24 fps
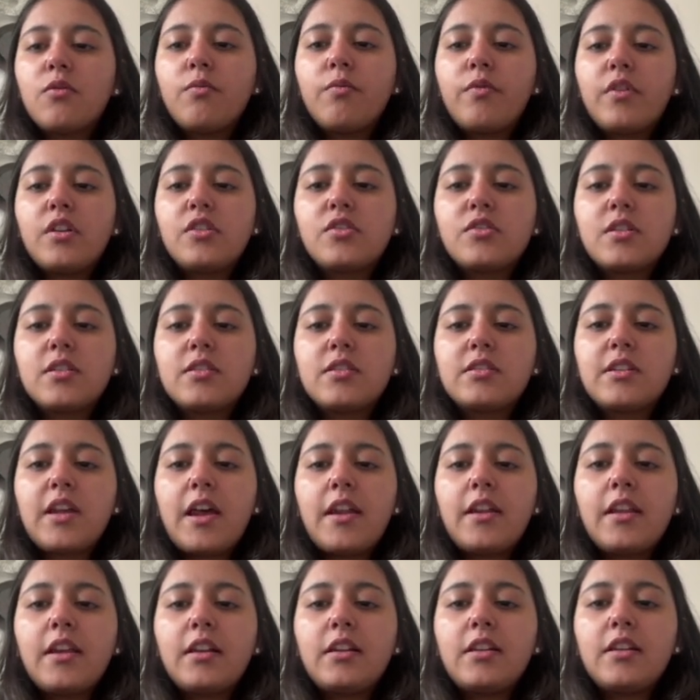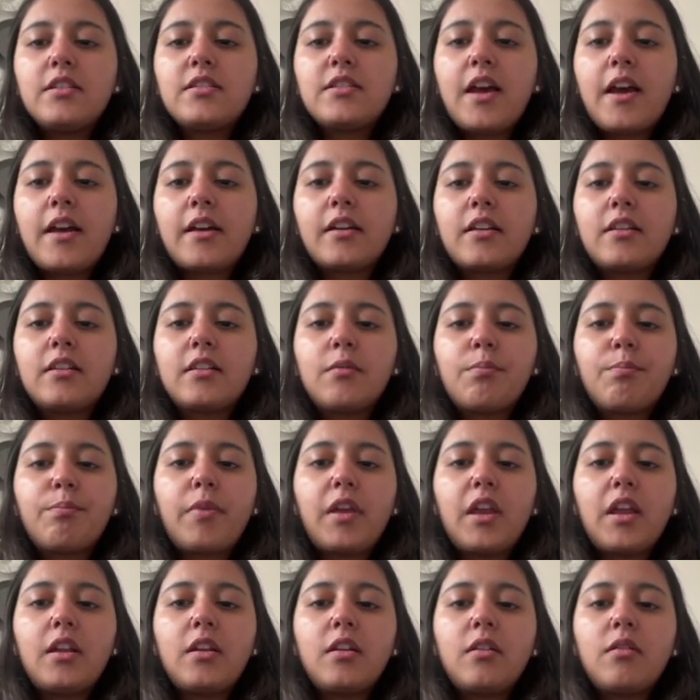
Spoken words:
features directly tackle the pain